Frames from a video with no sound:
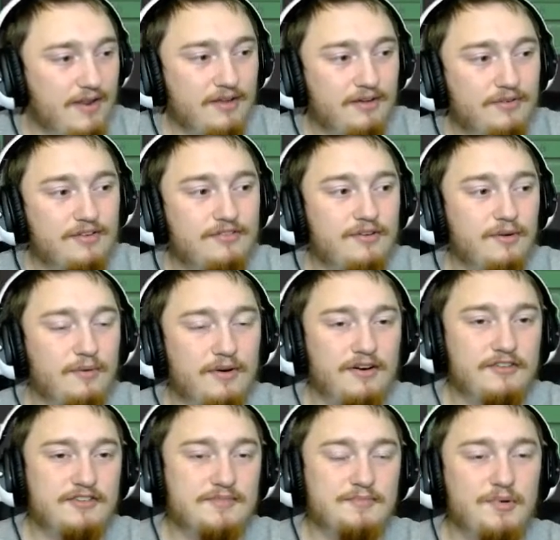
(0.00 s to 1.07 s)
increase your
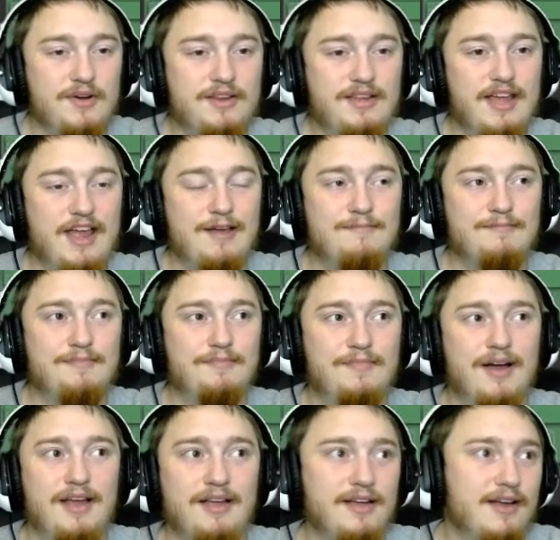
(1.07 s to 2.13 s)
recursion point game
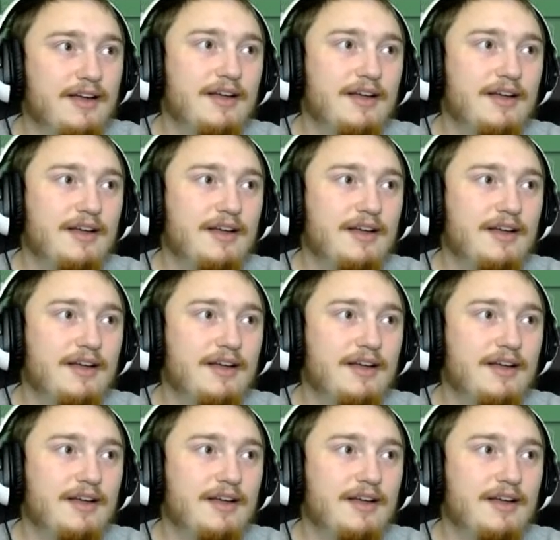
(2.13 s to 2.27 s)
by...